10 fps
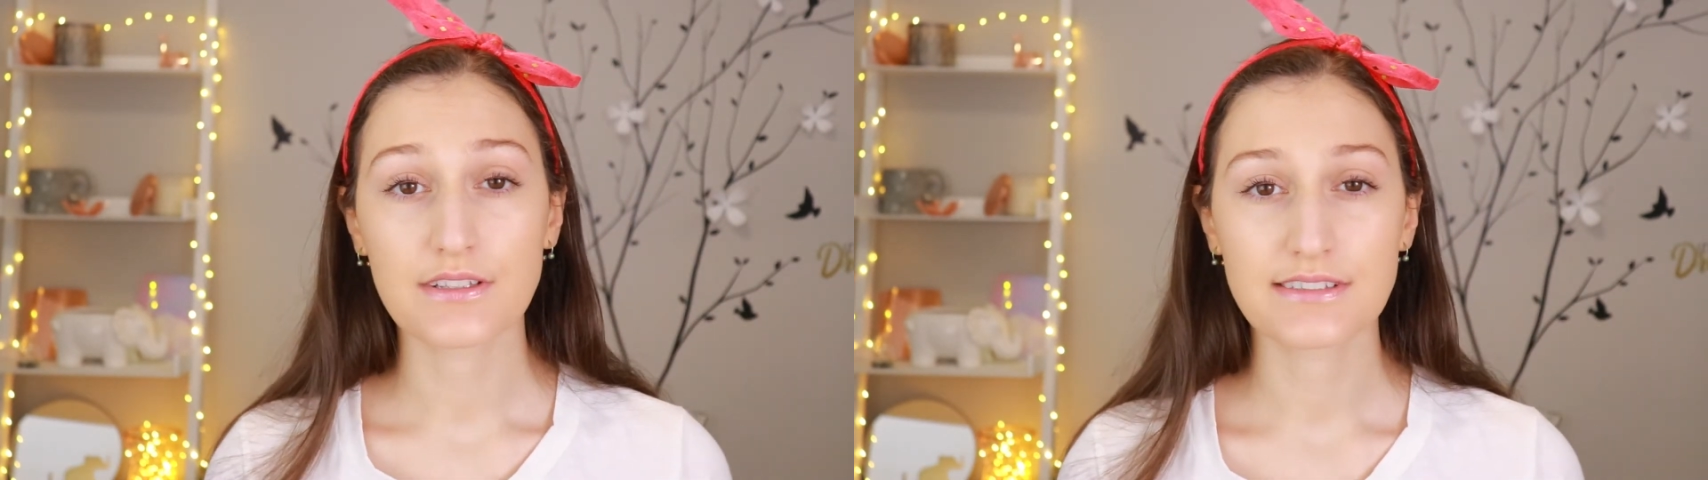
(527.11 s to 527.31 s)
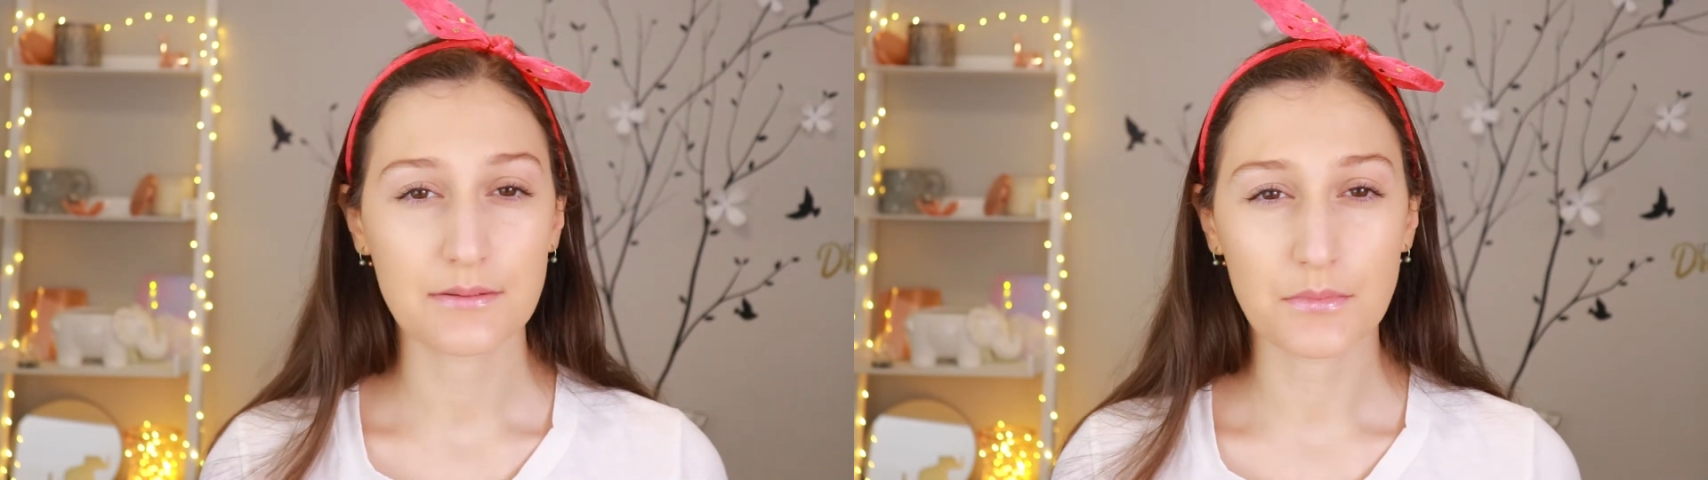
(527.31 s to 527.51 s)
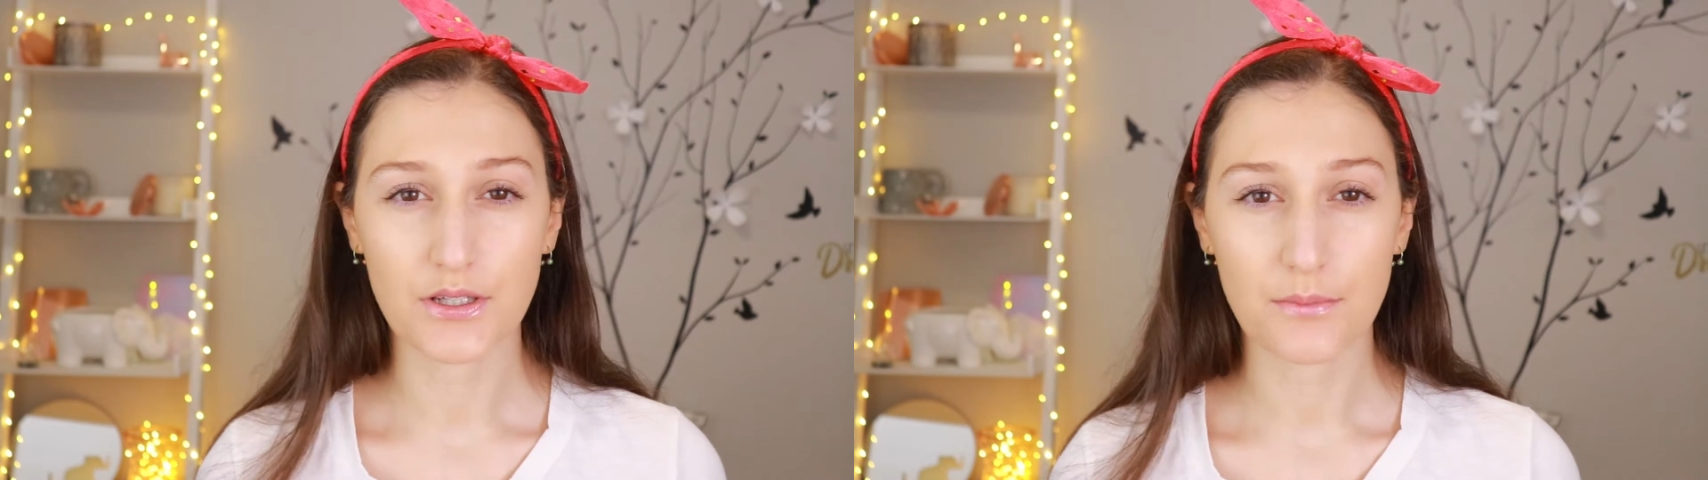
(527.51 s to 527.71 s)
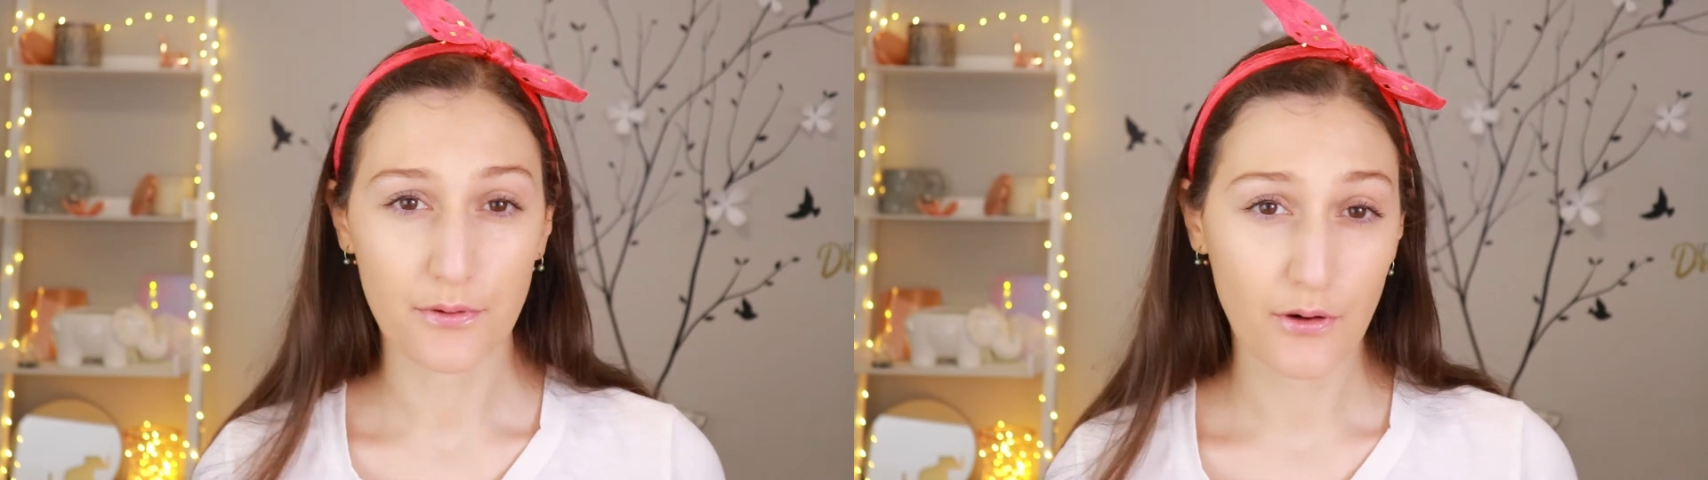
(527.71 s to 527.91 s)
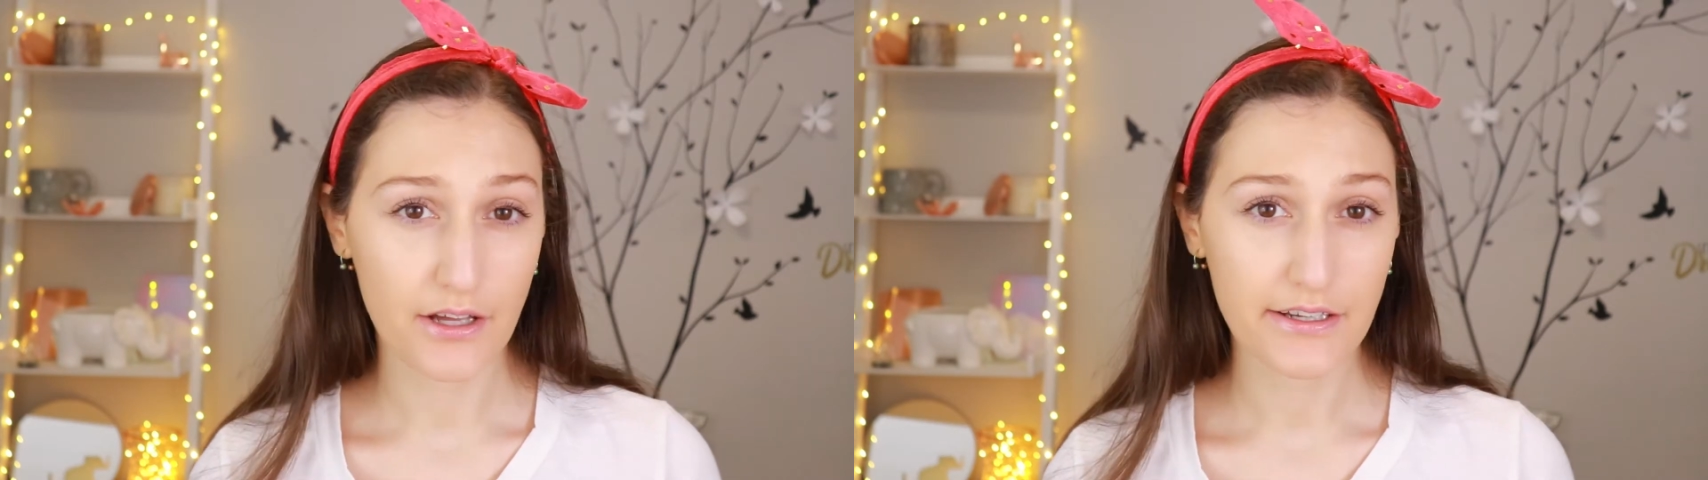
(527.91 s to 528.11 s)
similar
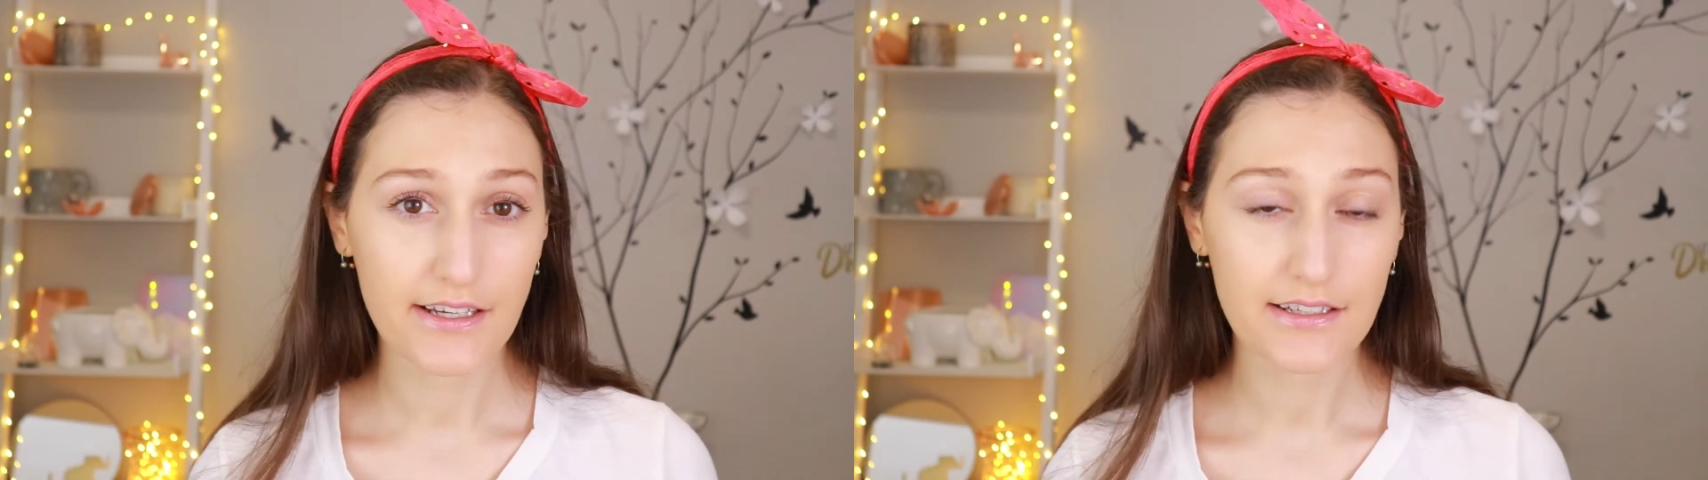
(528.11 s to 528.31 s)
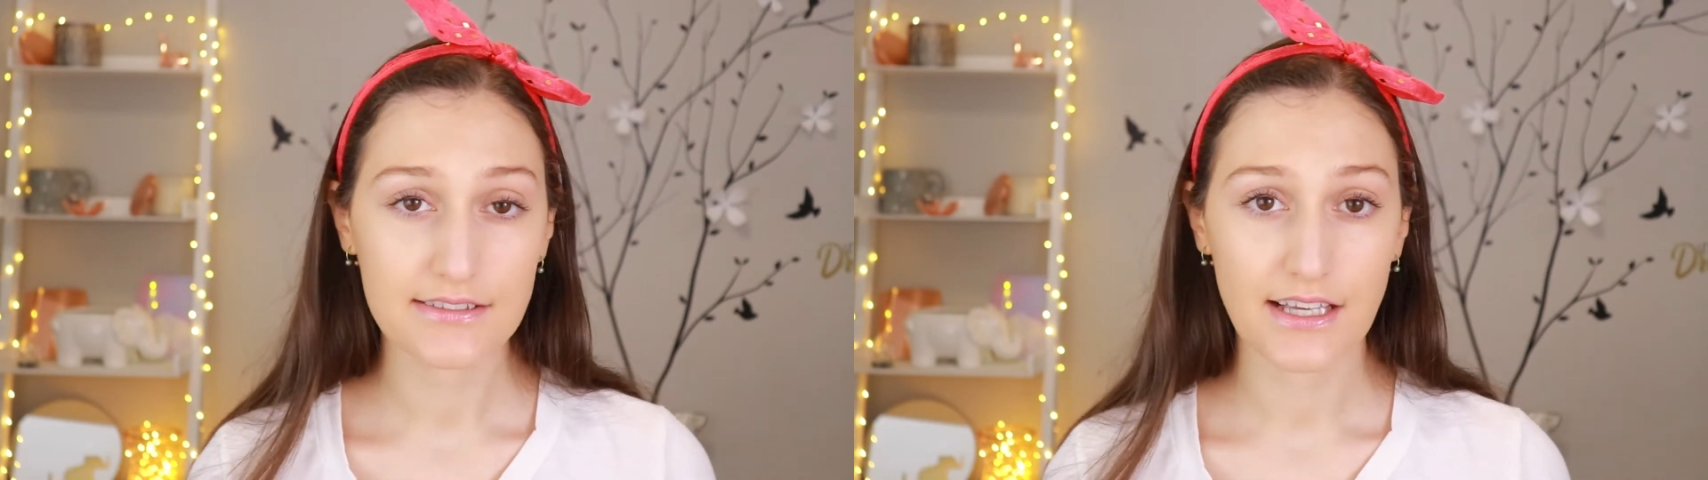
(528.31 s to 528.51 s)
products